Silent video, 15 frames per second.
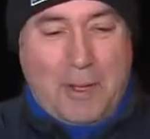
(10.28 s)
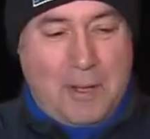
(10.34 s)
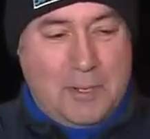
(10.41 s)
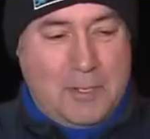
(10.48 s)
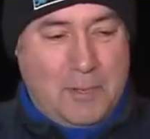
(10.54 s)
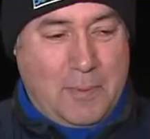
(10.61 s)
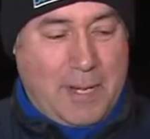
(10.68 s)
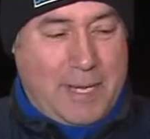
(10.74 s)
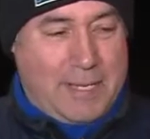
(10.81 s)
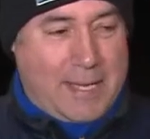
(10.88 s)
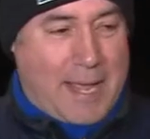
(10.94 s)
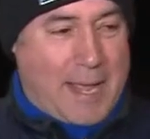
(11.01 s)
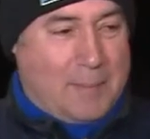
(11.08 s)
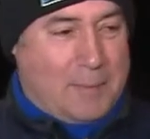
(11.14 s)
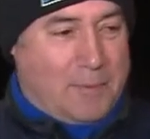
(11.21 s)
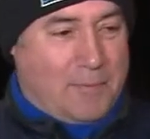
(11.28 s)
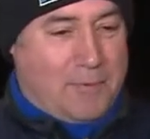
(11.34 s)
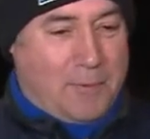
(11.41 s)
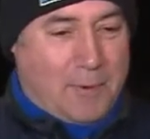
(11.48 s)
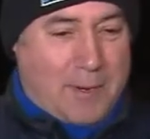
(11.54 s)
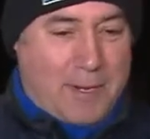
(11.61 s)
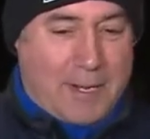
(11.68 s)
wrong so many times
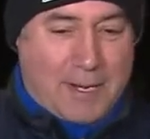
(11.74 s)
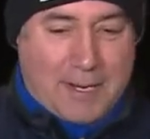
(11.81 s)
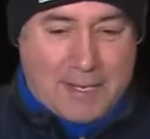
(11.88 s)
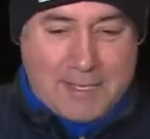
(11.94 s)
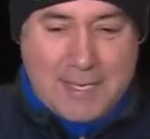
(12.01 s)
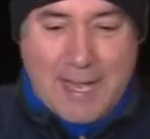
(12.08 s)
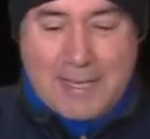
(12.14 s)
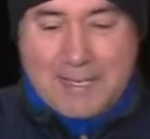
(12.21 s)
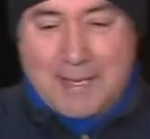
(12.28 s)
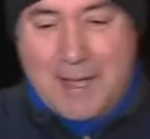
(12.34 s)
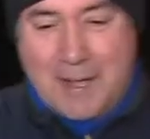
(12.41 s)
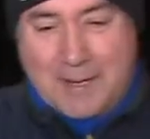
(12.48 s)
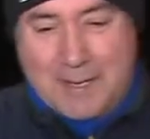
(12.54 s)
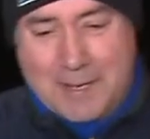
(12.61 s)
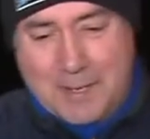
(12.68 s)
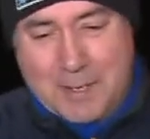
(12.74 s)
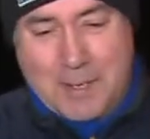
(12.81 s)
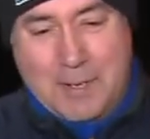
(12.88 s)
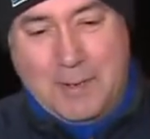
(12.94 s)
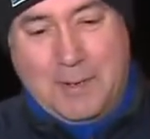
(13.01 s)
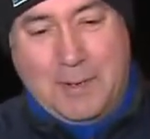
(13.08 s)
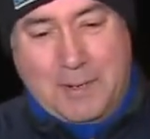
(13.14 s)
before you get a little sense knocked into
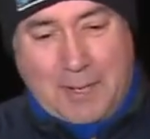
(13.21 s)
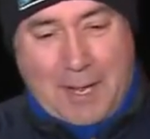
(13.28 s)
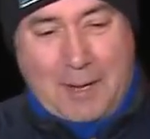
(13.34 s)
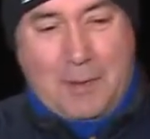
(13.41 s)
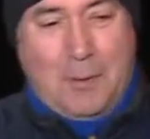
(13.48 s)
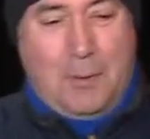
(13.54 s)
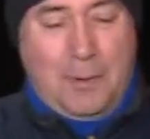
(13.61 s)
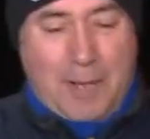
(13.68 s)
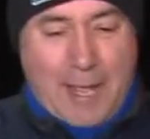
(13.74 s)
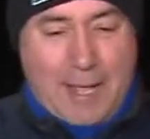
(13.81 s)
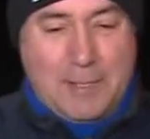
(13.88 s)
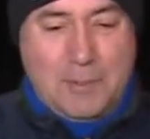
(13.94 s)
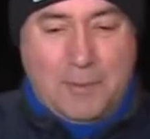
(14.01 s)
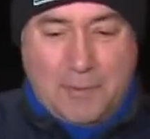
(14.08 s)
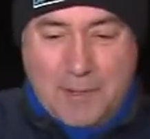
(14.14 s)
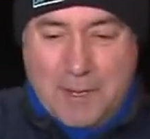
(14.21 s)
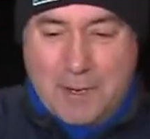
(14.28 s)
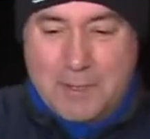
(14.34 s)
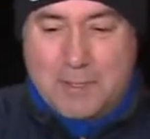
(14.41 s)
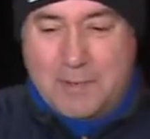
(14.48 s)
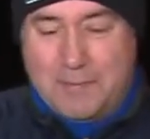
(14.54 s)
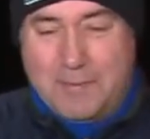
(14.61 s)
you. A lot of cold heads over the
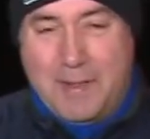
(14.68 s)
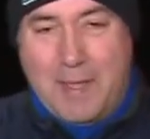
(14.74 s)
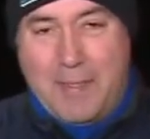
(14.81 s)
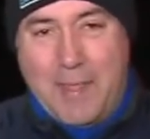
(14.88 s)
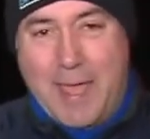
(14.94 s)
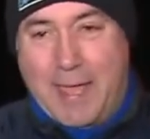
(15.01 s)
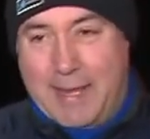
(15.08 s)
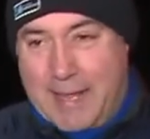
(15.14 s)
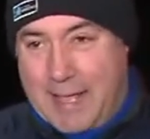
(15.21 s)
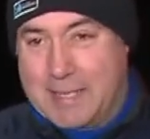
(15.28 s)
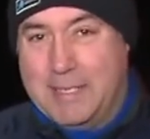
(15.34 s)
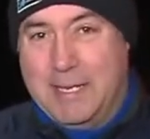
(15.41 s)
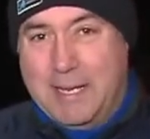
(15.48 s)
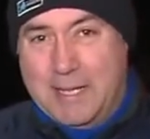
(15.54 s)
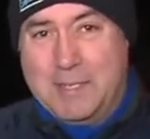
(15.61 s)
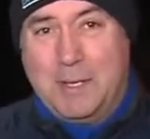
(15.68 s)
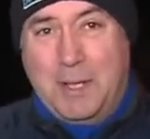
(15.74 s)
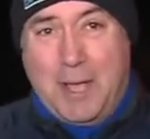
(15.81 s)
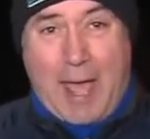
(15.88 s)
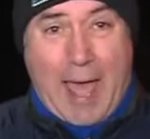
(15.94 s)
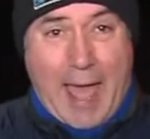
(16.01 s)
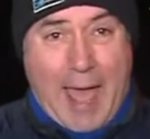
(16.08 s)
years have done that. Yes, it is
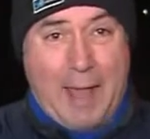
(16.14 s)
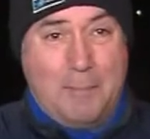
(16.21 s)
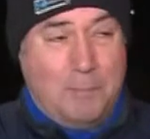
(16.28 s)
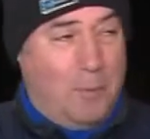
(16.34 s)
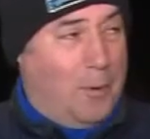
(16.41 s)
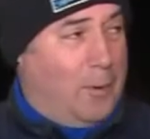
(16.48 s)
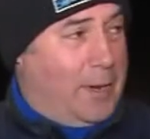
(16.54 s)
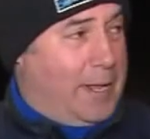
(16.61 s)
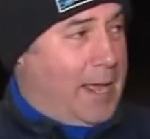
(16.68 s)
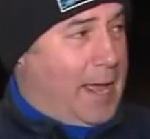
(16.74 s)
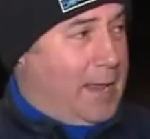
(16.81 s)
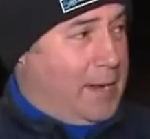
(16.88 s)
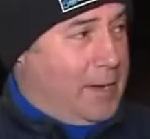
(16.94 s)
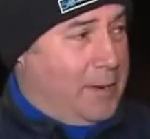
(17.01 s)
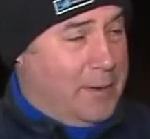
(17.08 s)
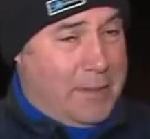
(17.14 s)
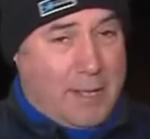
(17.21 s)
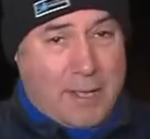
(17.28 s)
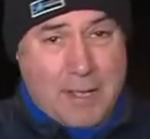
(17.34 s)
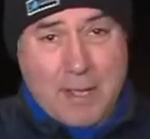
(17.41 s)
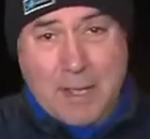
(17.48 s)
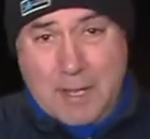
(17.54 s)
a hot morning out here.
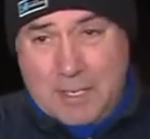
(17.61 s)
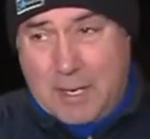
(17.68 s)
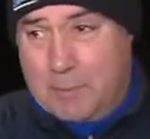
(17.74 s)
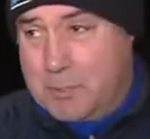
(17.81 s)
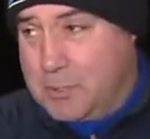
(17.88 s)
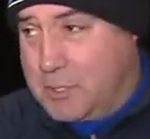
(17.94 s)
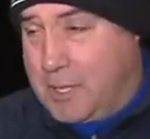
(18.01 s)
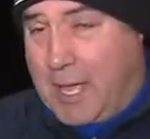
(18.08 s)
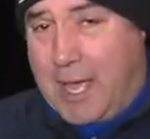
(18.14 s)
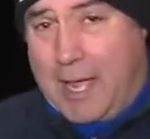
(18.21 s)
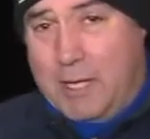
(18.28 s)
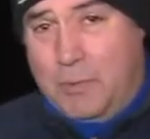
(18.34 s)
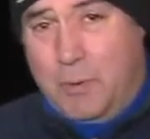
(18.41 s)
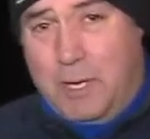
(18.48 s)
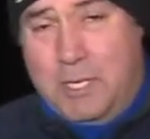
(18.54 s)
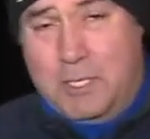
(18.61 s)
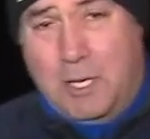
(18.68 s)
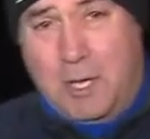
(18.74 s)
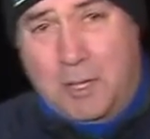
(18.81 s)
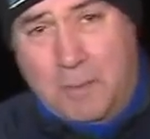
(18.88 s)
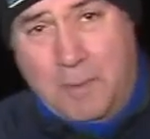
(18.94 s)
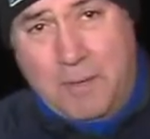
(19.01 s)
The temperatures in the high 20s
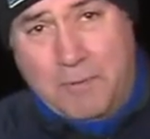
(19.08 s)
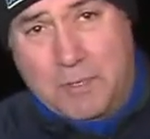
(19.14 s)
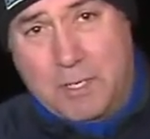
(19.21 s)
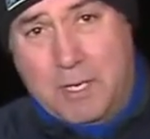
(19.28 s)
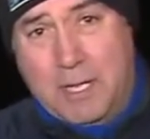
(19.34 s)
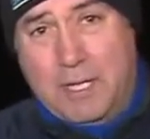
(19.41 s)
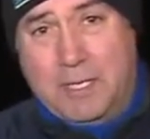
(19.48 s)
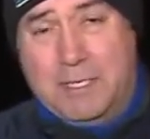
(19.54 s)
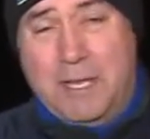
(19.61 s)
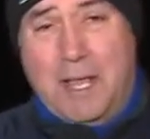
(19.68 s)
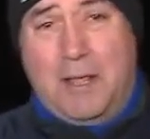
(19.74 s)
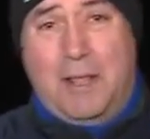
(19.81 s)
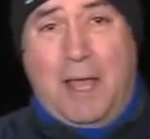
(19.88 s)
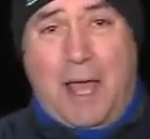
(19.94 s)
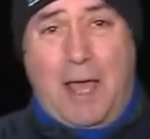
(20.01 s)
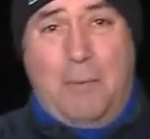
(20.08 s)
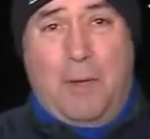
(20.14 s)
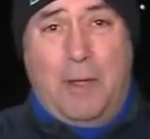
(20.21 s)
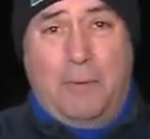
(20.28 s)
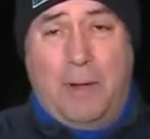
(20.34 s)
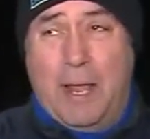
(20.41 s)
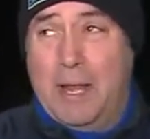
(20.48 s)
along the Beaverton Hillsdale
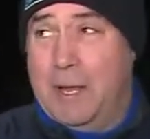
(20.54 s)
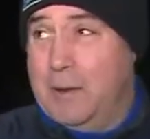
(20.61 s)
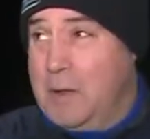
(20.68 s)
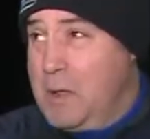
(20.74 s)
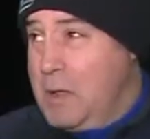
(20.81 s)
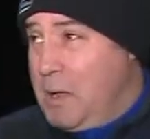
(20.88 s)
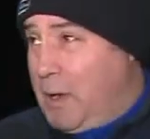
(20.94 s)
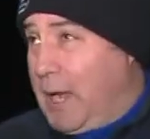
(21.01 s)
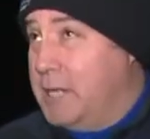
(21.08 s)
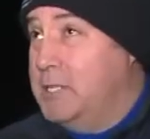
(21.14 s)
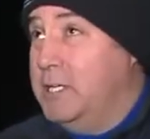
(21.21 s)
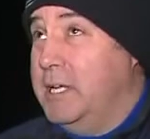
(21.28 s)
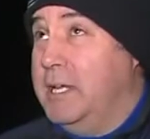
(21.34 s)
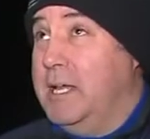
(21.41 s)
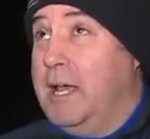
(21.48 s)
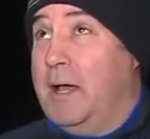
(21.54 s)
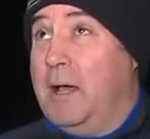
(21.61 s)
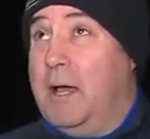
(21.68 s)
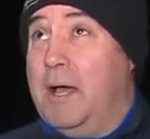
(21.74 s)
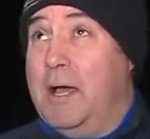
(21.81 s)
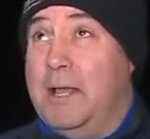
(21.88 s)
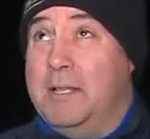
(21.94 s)
Highway right here. Actually,
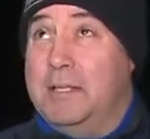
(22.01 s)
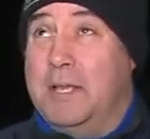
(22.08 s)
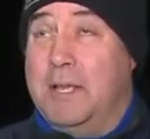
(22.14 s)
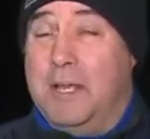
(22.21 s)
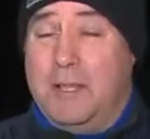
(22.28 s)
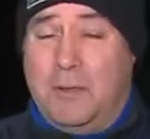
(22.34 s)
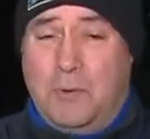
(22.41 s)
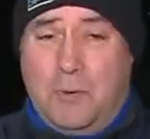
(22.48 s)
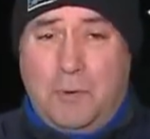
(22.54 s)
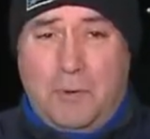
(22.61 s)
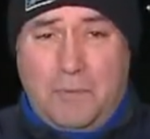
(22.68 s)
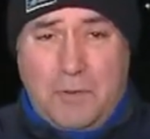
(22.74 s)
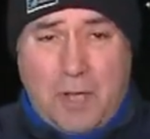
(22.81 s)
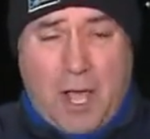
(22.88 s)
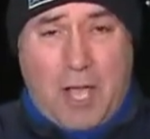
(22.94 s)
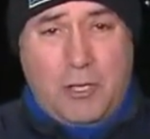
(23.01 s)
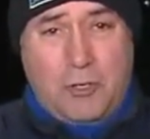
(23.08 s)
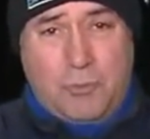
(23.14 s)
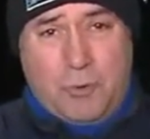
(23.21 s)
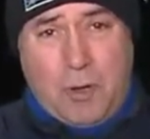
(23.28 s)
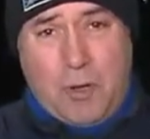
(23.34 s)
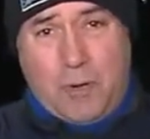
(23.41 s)
uh, at uh, the corner of
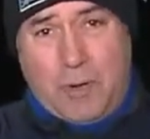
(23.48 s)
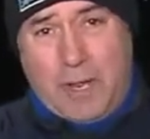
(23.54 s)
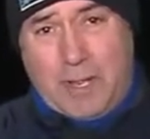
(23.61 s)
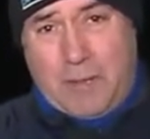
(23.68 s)
Dosch Road